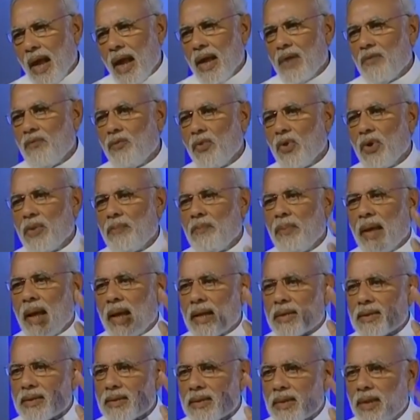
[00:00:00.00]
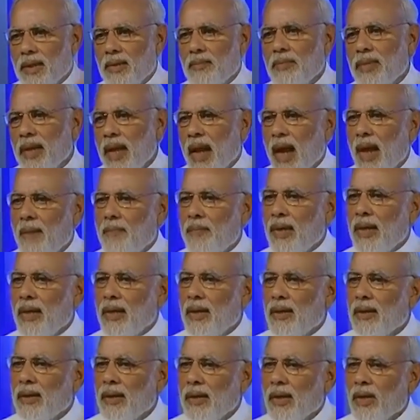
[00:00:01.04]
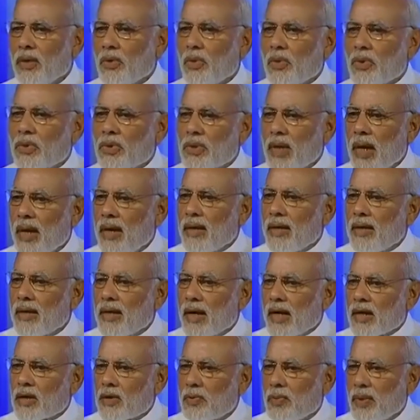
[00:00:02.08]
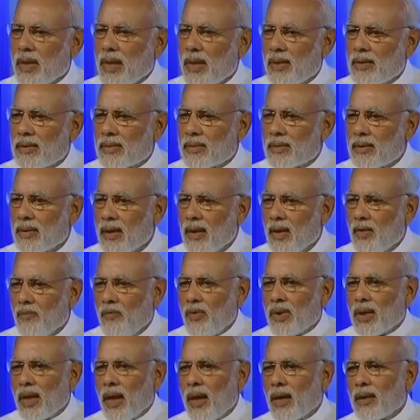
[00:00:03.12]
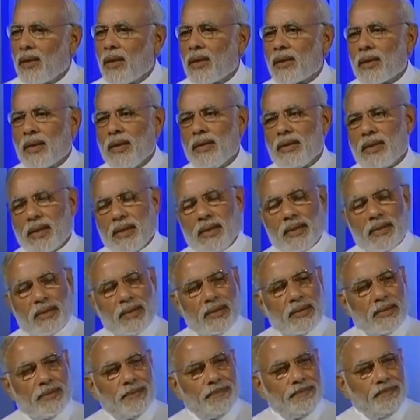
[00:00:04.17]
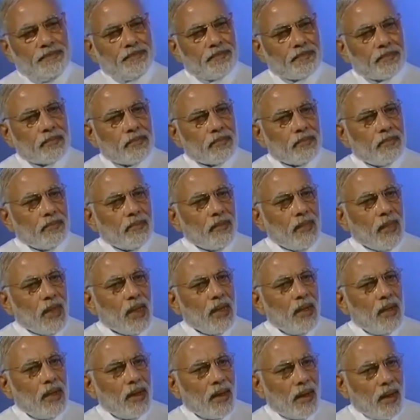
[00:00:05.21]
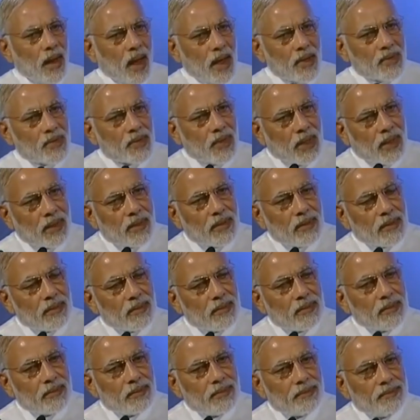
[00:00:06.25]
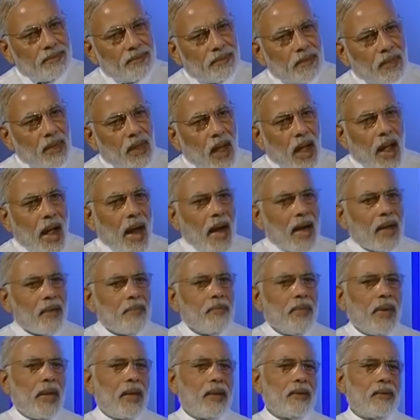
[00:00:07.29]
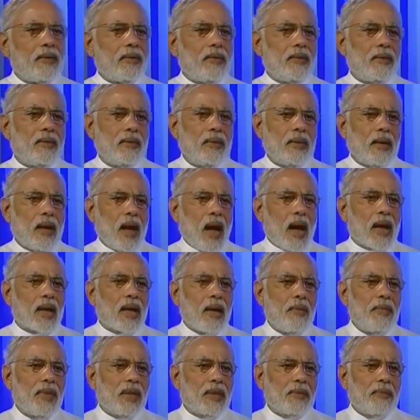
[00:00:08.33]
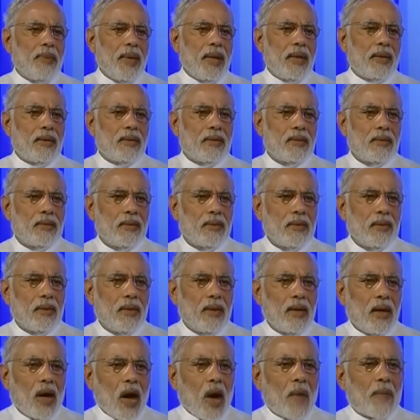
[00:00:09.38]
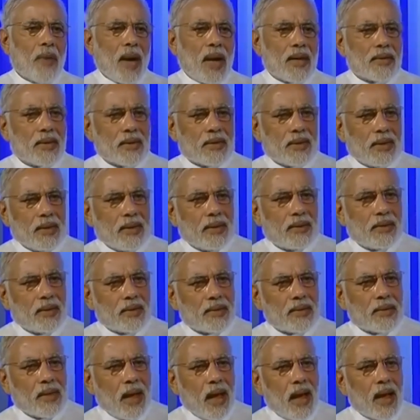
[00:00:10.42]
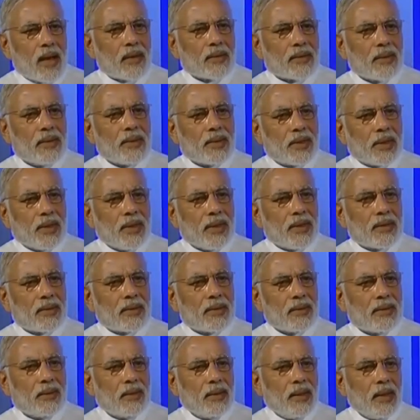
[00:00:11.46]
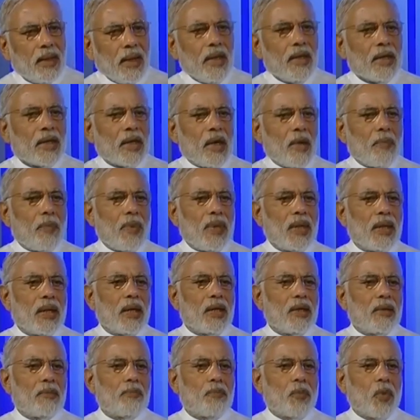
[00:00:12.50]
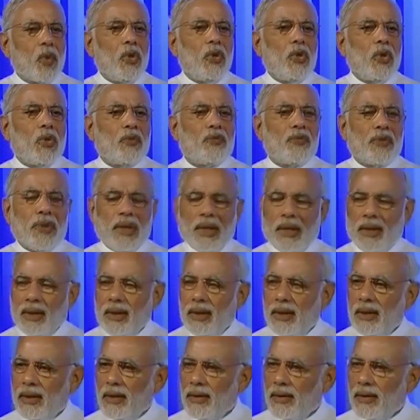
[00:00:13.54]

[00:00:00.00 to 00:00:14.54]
and would be extremely happy to share its experience with other countries. Last year, I had made a commitment of assisting the SAR countries in keeping it polio-free.